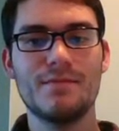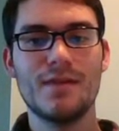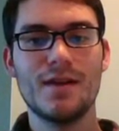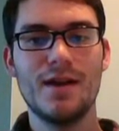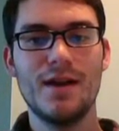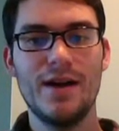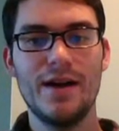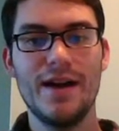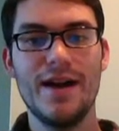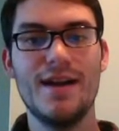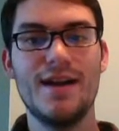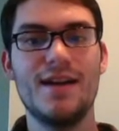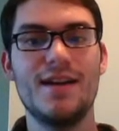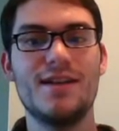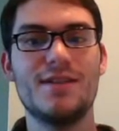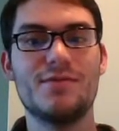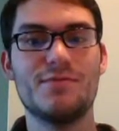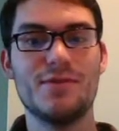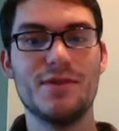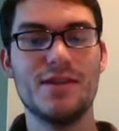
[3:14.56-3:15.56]
Again, it
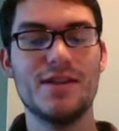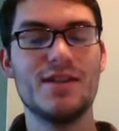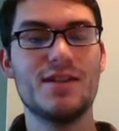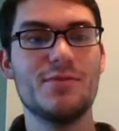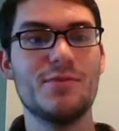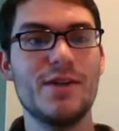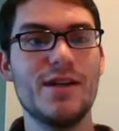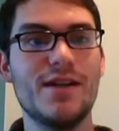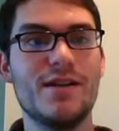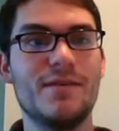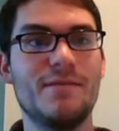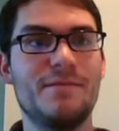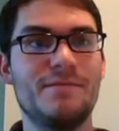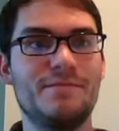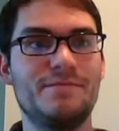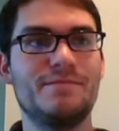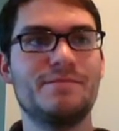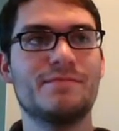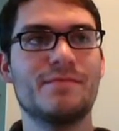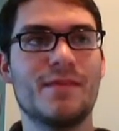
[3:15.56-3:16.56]
is really sweet,
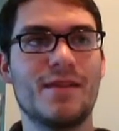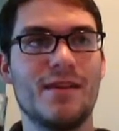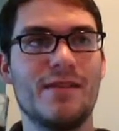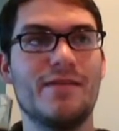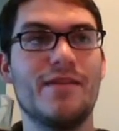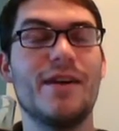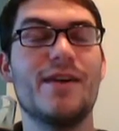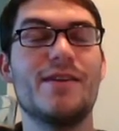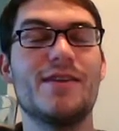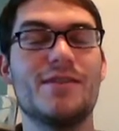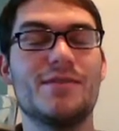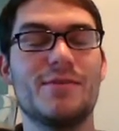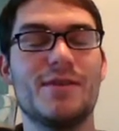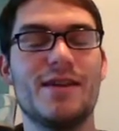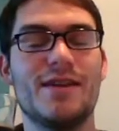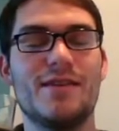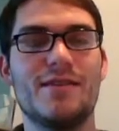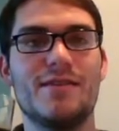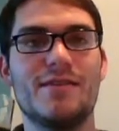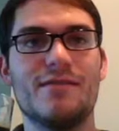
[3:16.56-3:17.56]
very
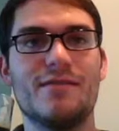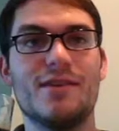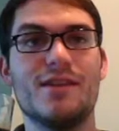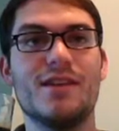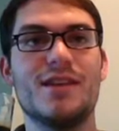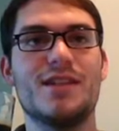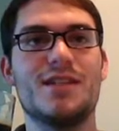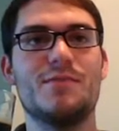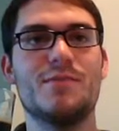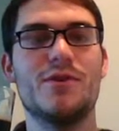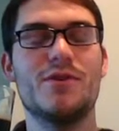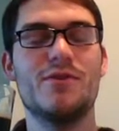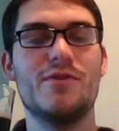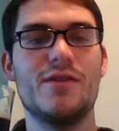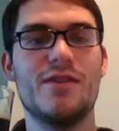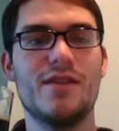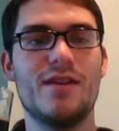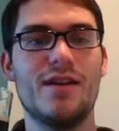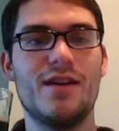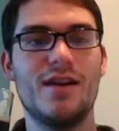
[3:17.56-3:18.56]
sweet, really
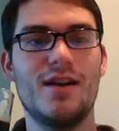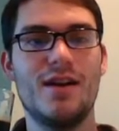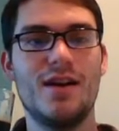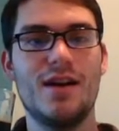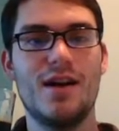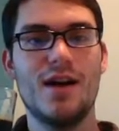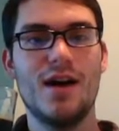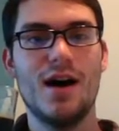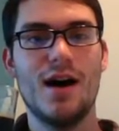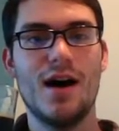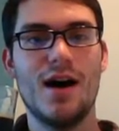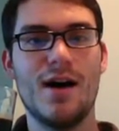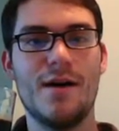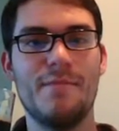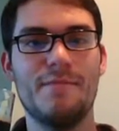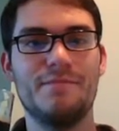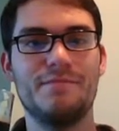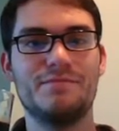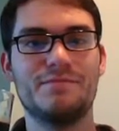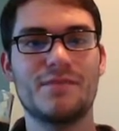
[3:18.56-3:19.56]
smooth.
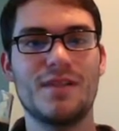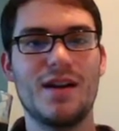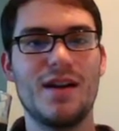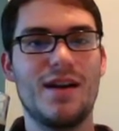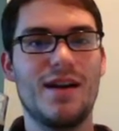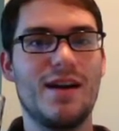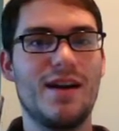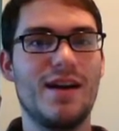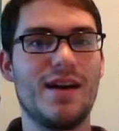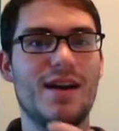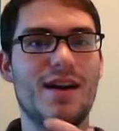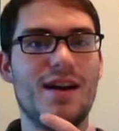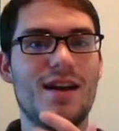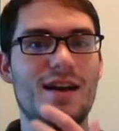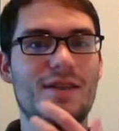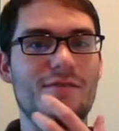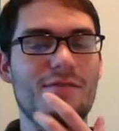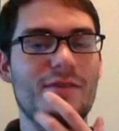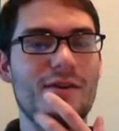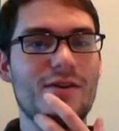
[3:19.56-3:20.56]
Again,
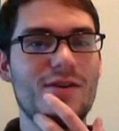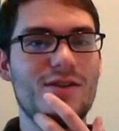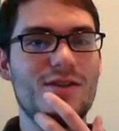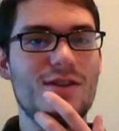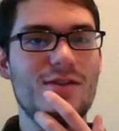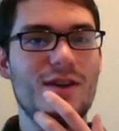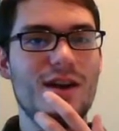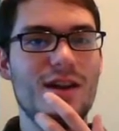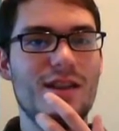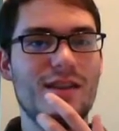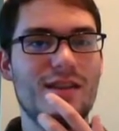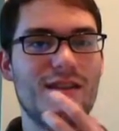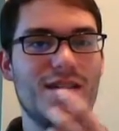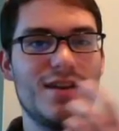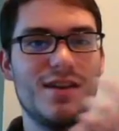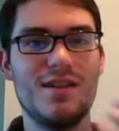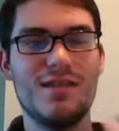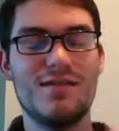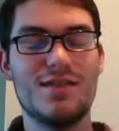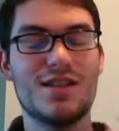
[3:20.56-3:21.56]
at first you get
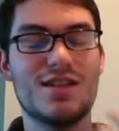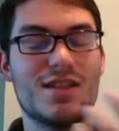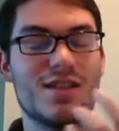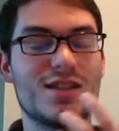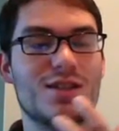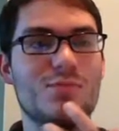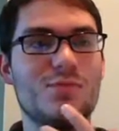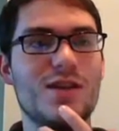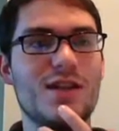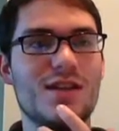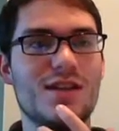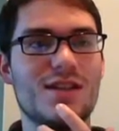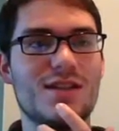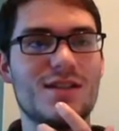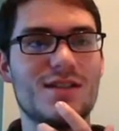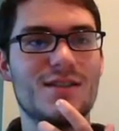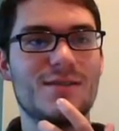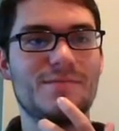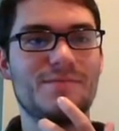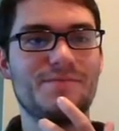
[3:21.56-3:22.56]
just the
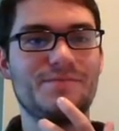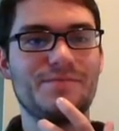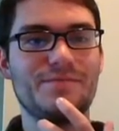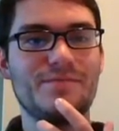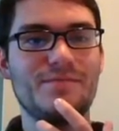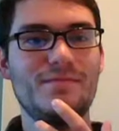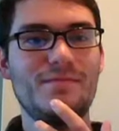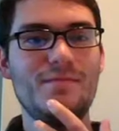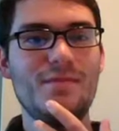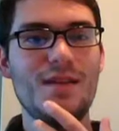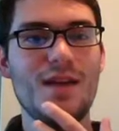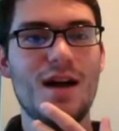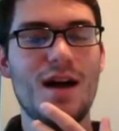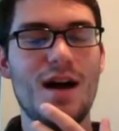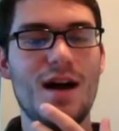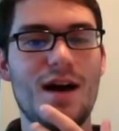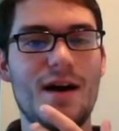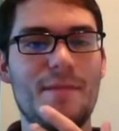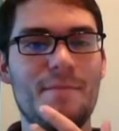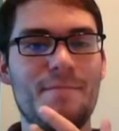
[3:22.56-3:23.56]
sweetness,
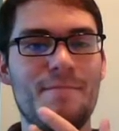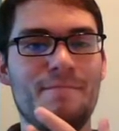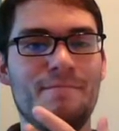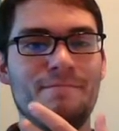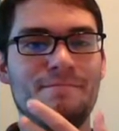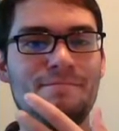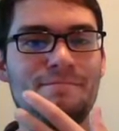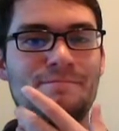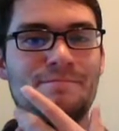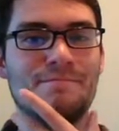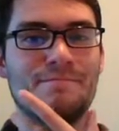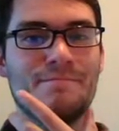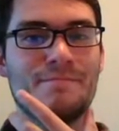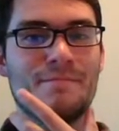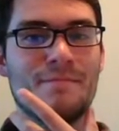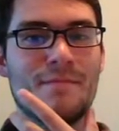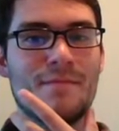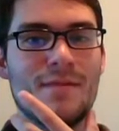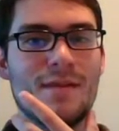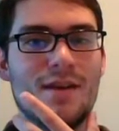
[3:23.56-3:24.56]
a
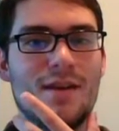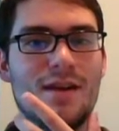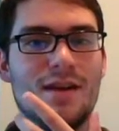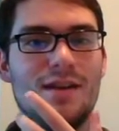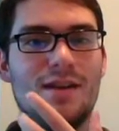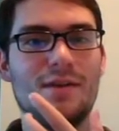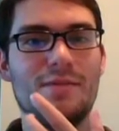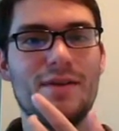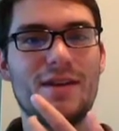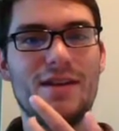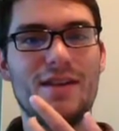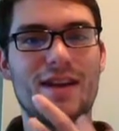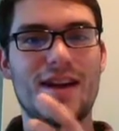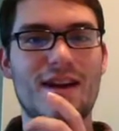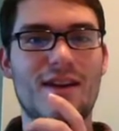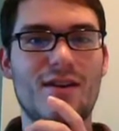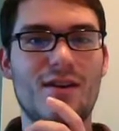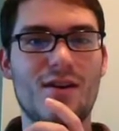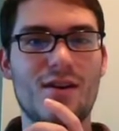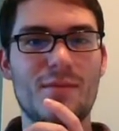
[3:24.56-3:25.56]
little bit of
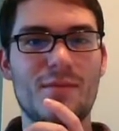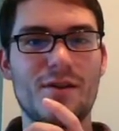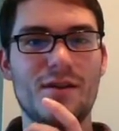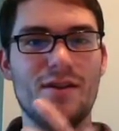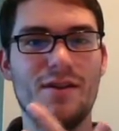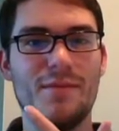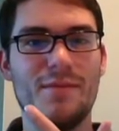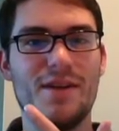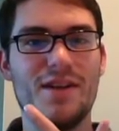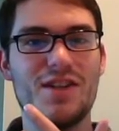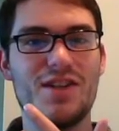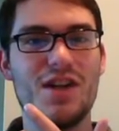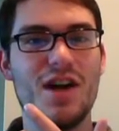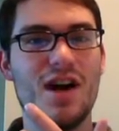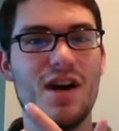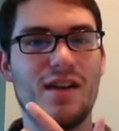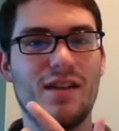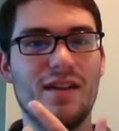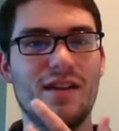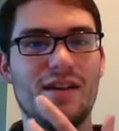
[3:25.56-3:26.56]
that caramel, a little bit of
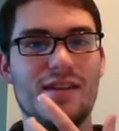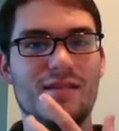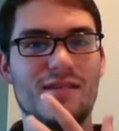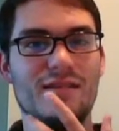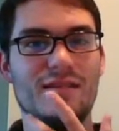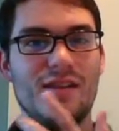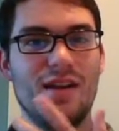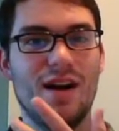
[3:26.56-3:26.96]
chocolate.